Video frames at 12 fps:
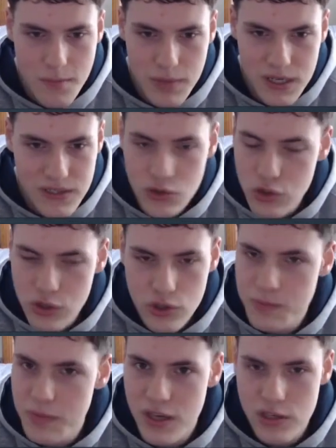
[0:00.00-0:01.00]
But essentially you
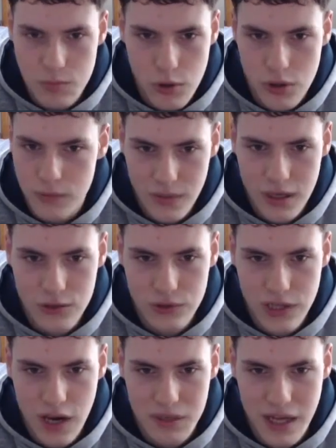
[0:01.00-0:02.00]
just pick a spot, you
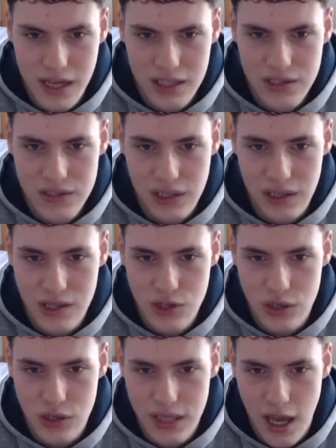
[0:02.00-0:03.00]
type an alias, and then
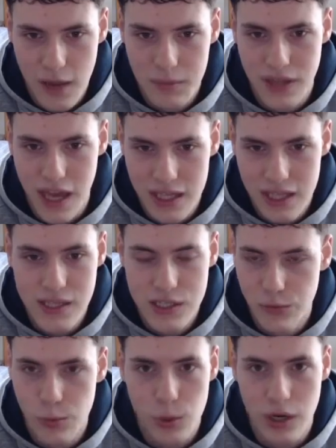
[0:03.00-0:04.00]
you can type in the
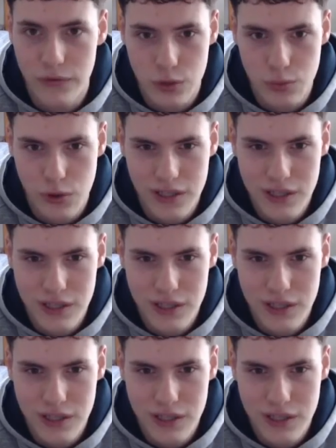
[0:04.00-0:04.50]
alias for whatever you want.